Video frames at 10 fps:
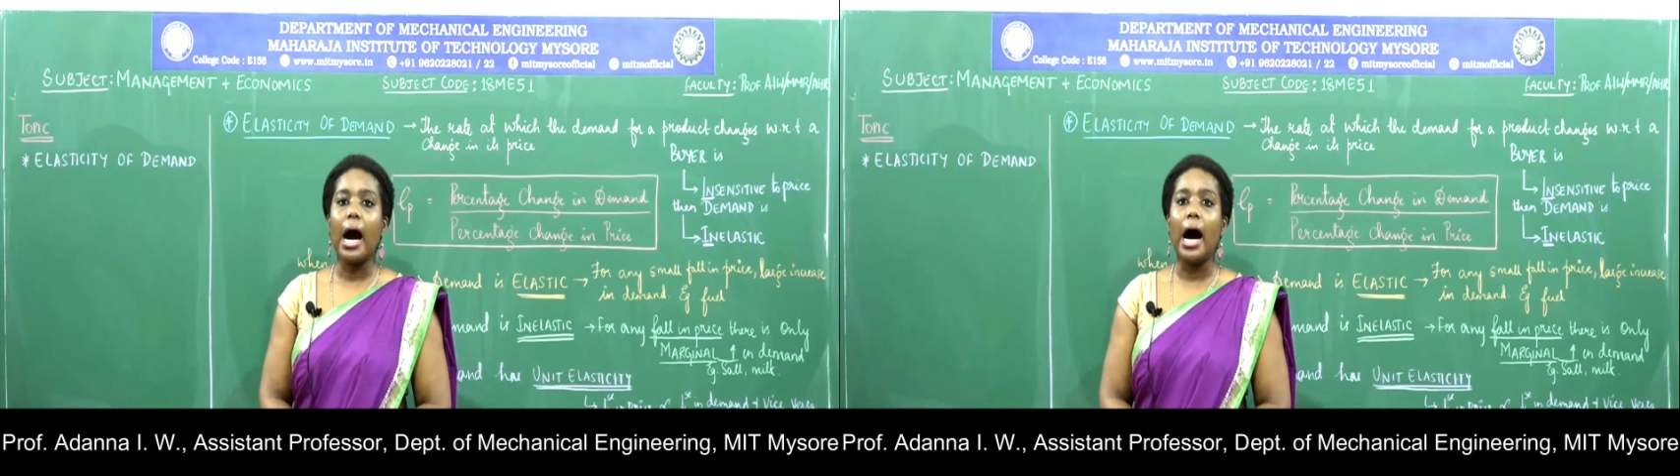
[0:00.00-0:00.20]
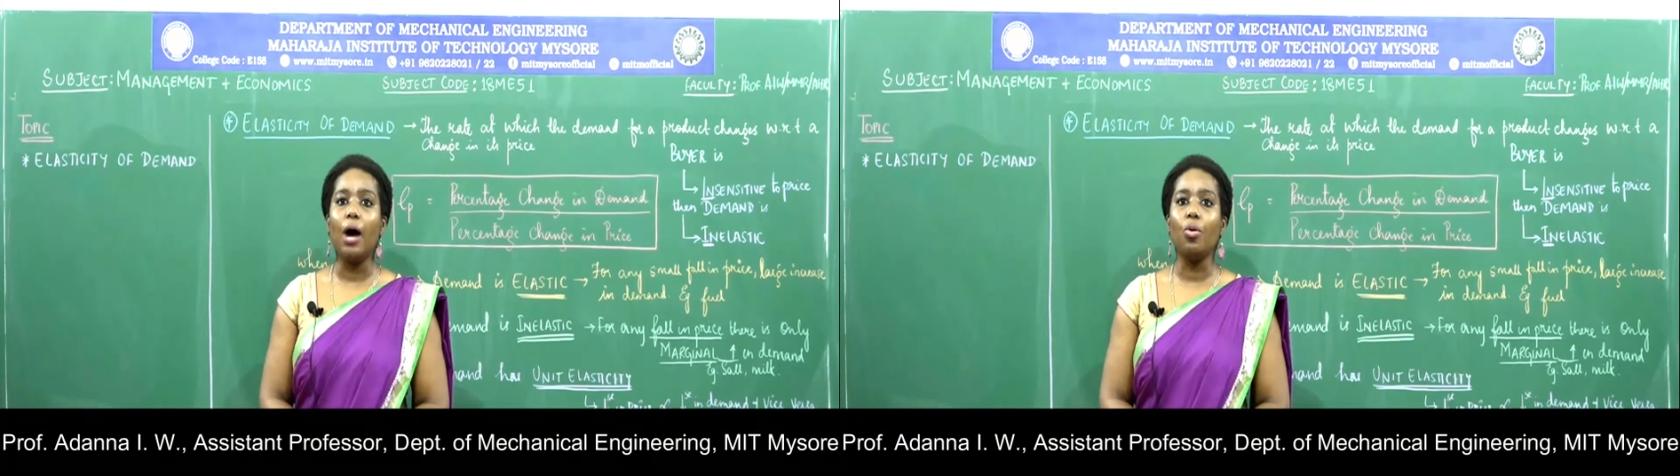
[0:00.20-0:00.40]

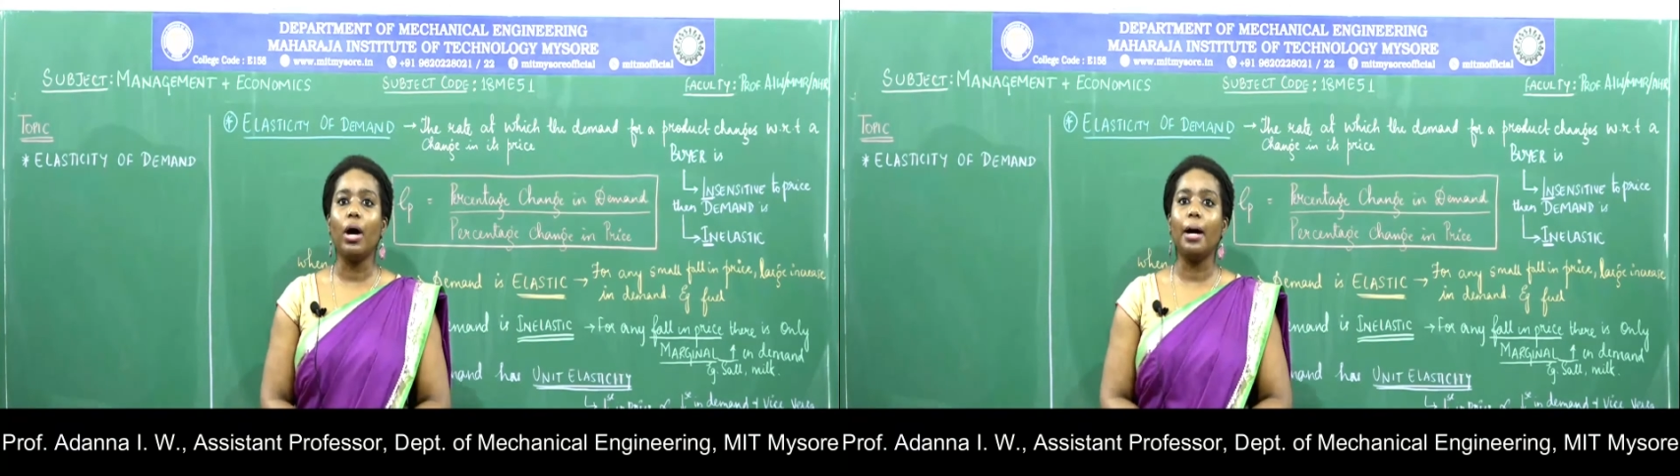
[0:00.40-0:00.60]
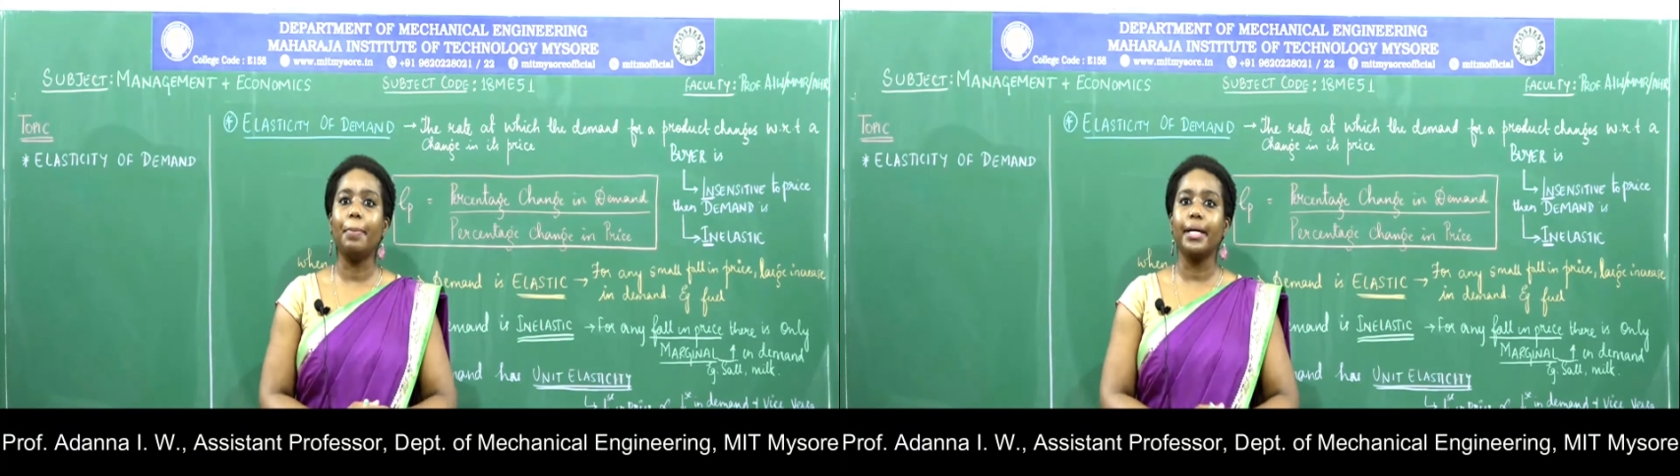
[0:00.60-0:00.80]

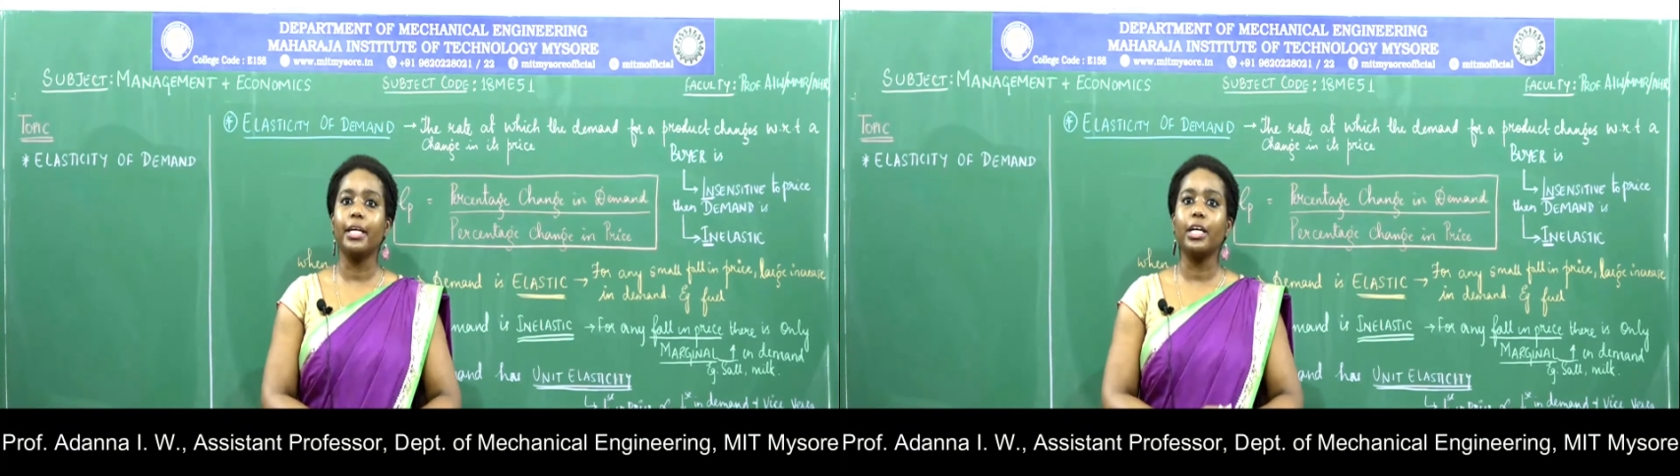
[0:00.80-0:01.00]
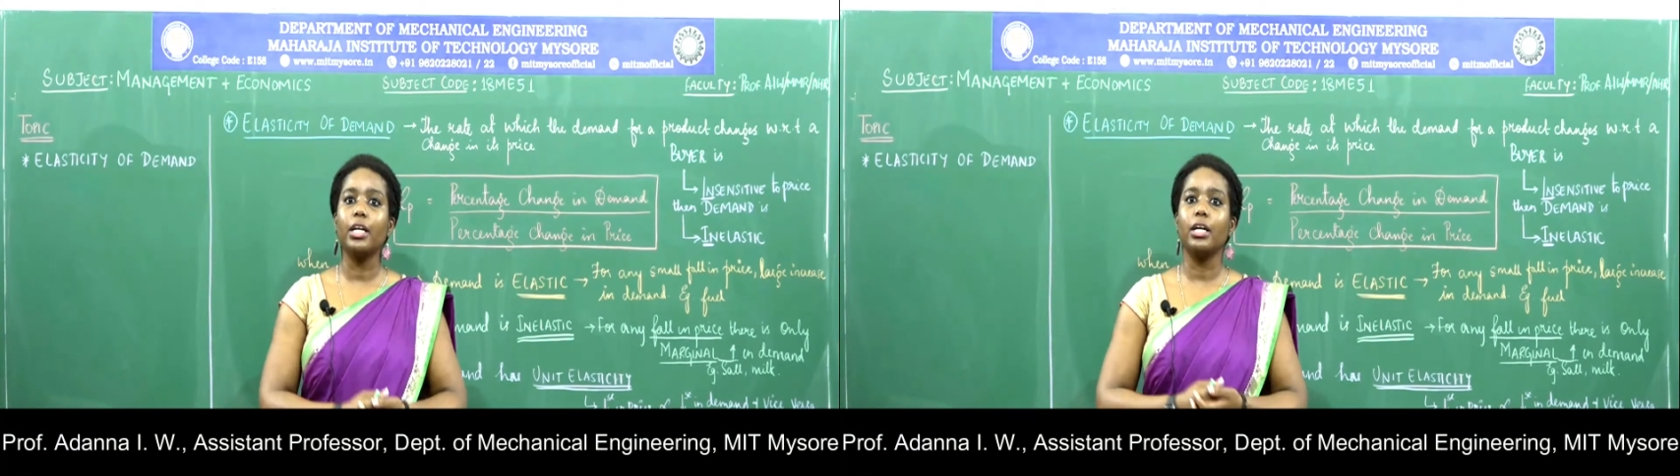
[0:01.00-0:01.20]
how a
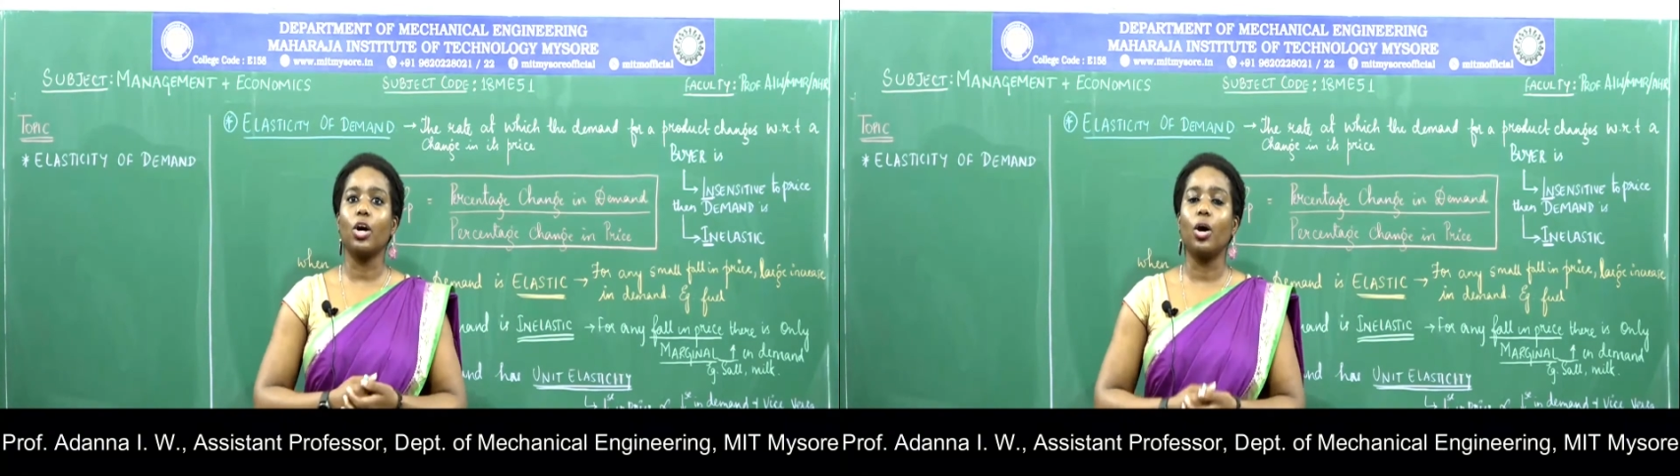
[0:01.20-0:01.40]
particular